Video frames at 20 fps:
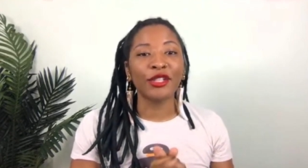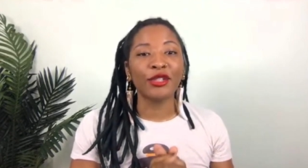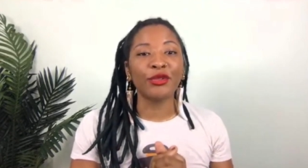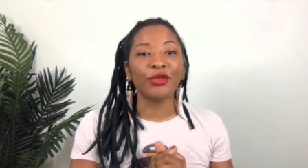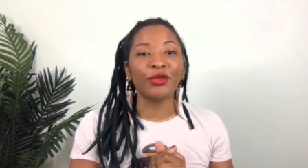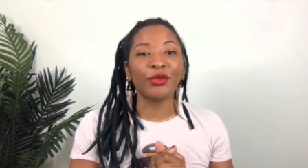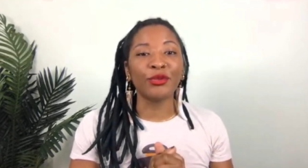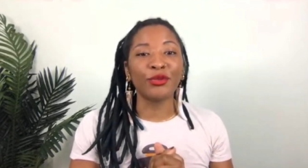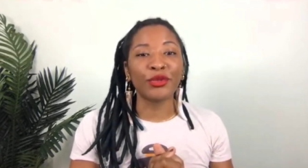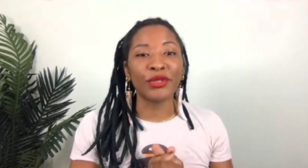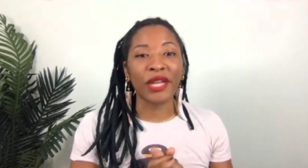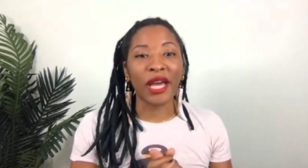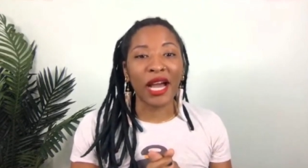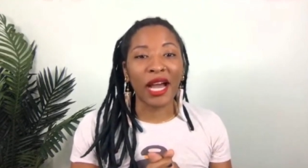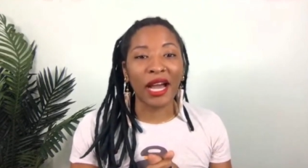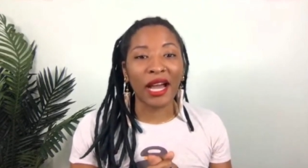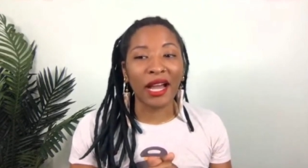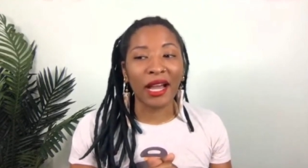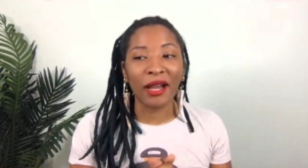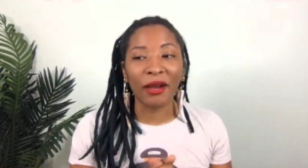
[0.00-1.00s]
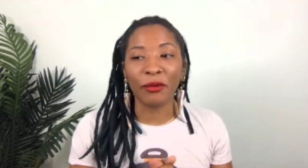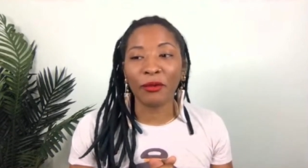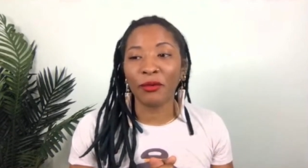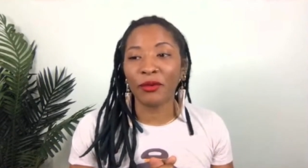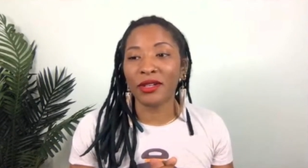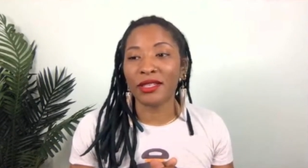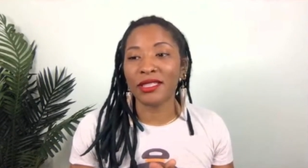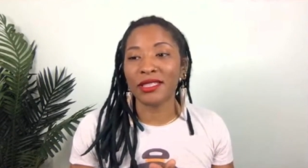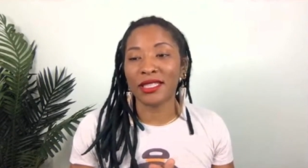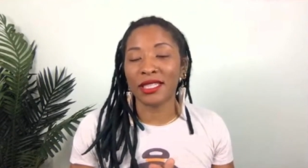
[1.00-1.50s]
You do not
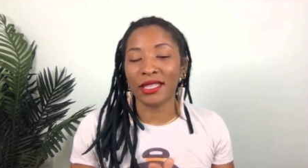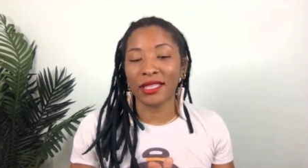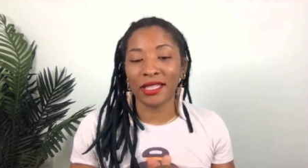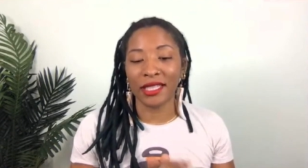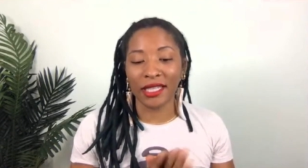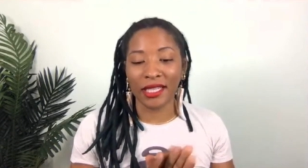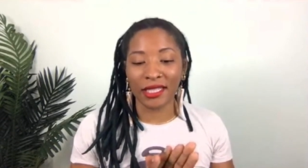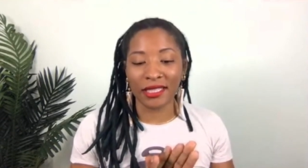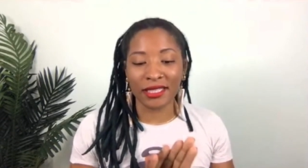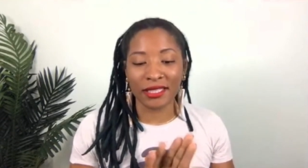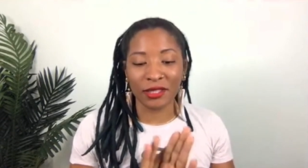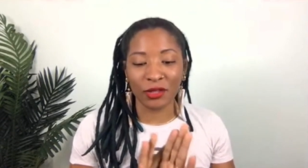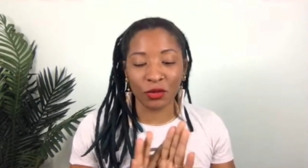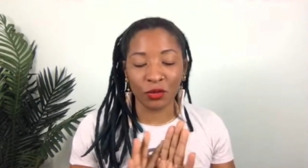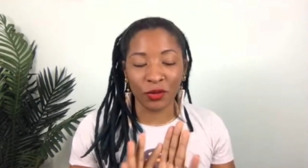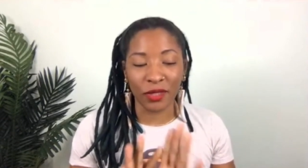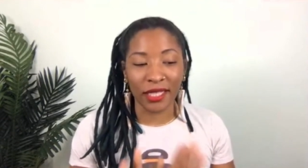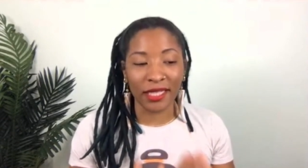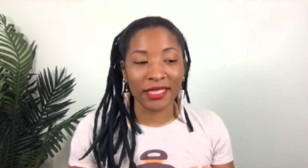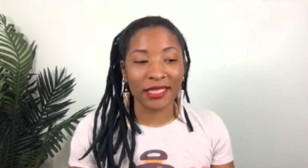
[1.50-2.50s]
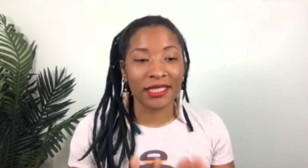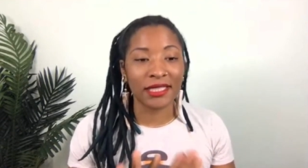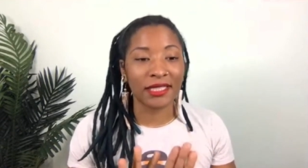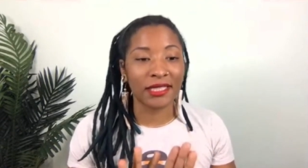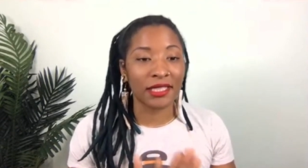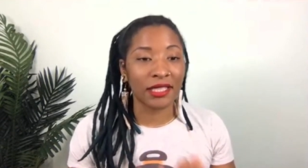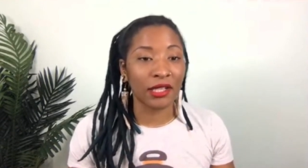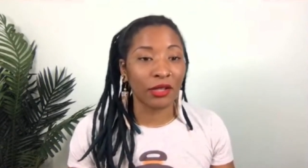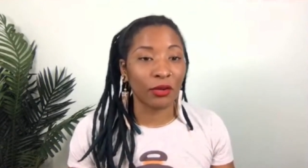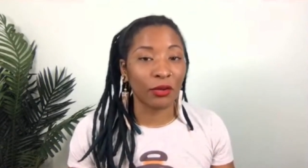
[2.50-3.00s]
want to let sweat
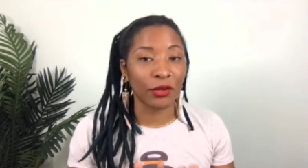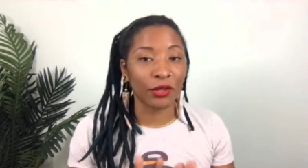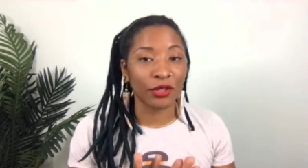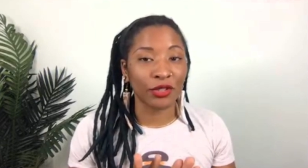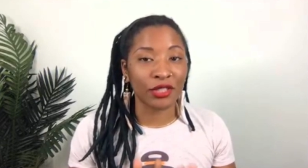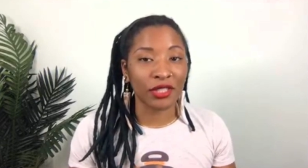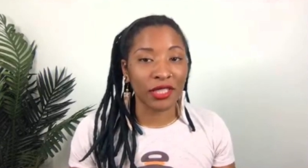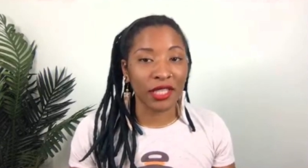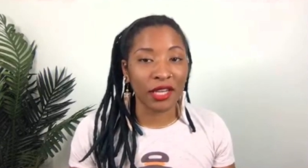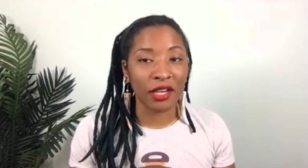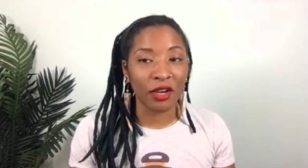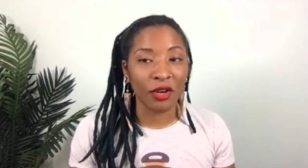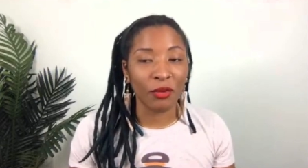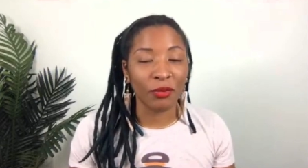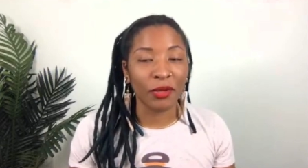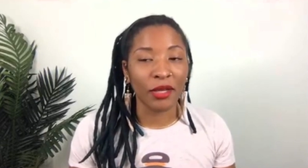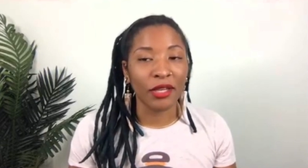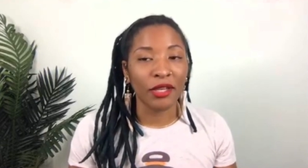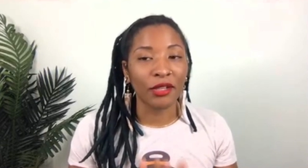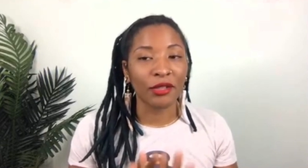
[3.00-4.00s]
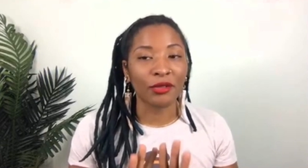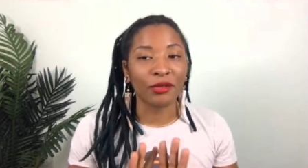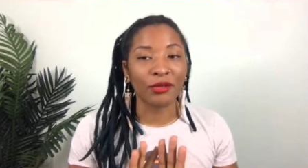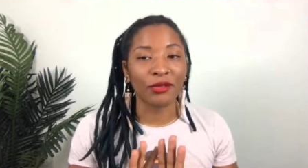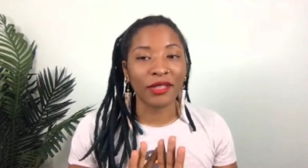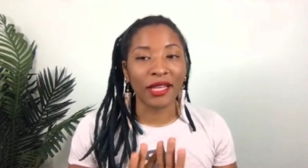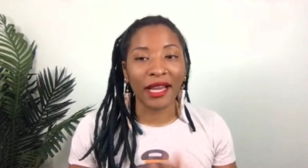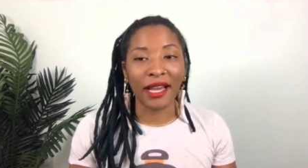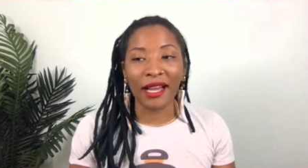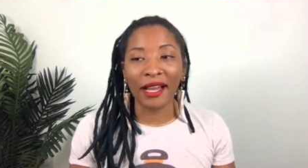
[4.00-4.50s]
sit on your scalp. Do
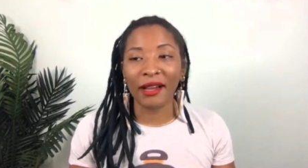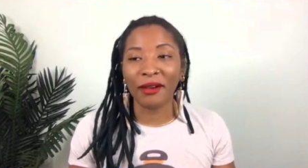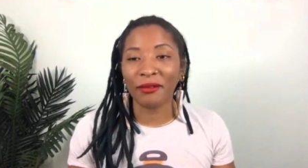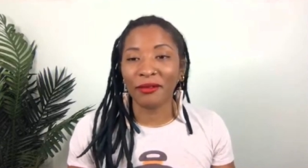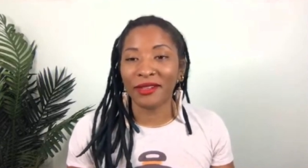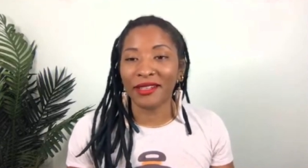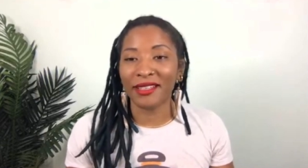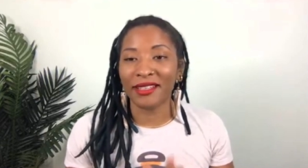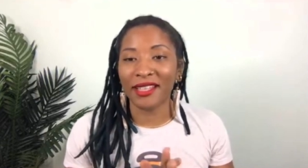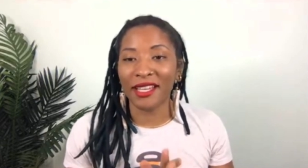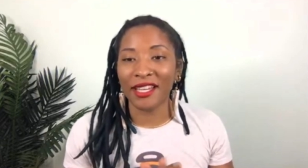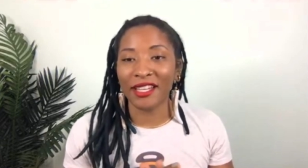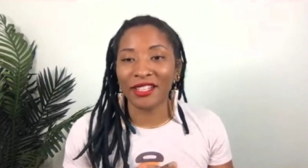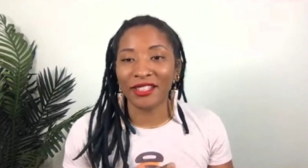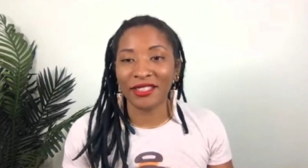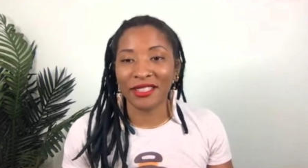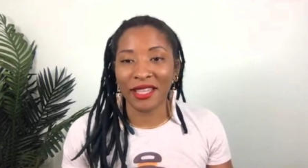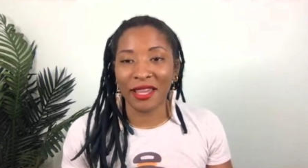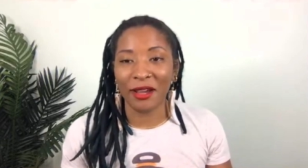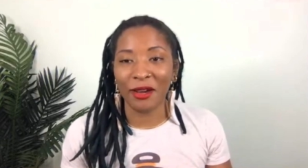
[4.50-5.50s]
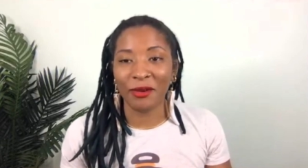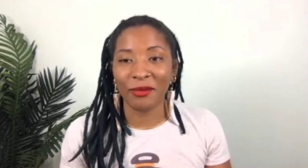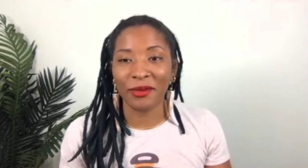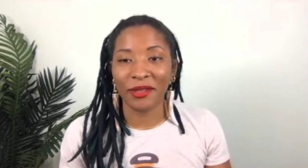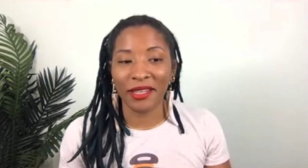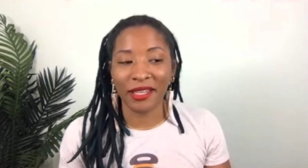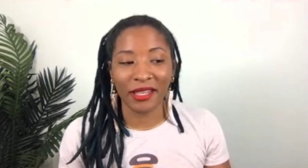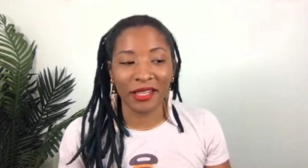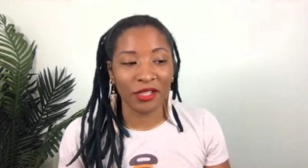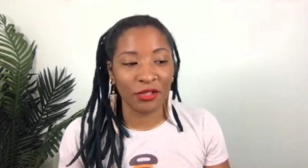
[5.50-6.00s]
not want to let your
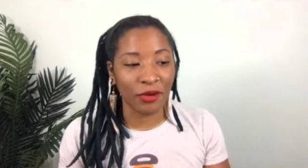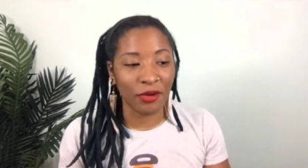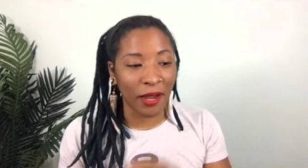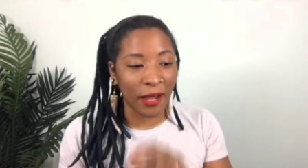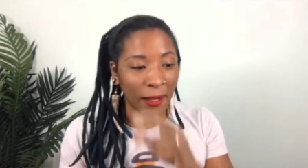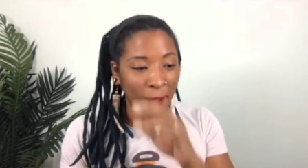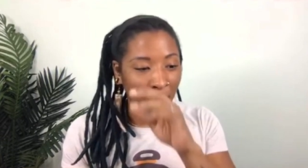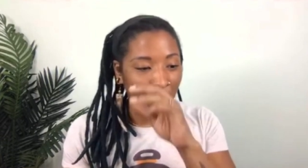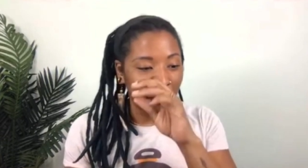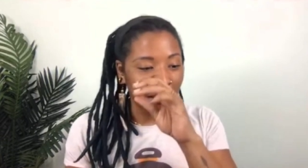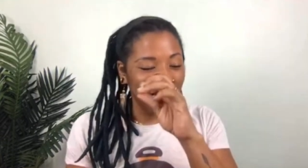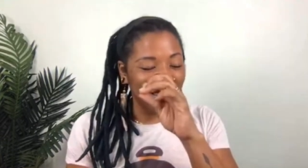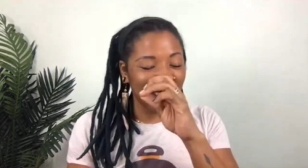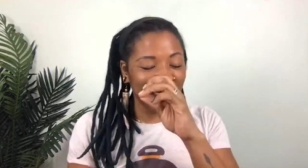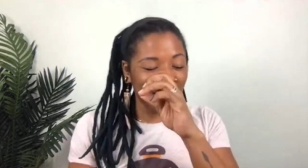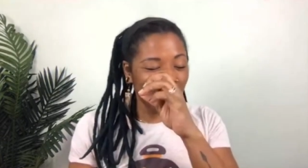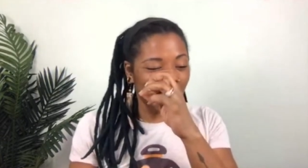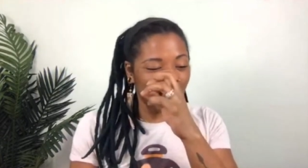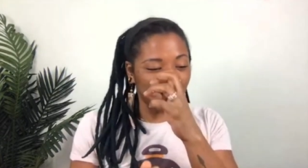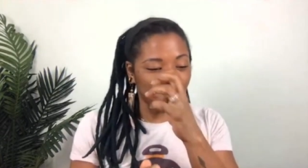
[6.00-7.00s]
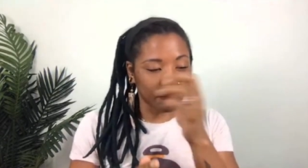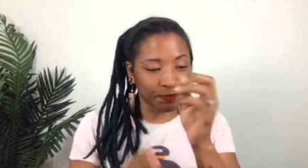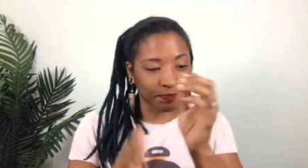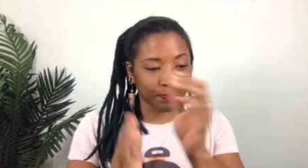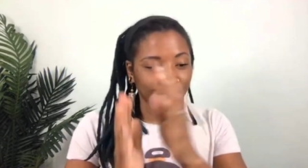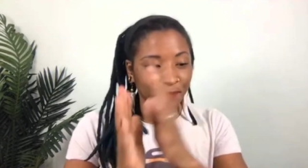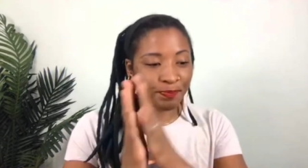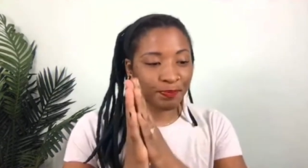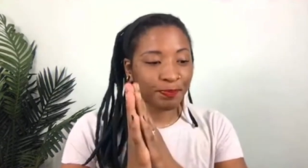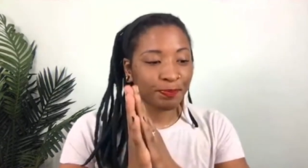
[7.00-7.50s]
scalp get dry. So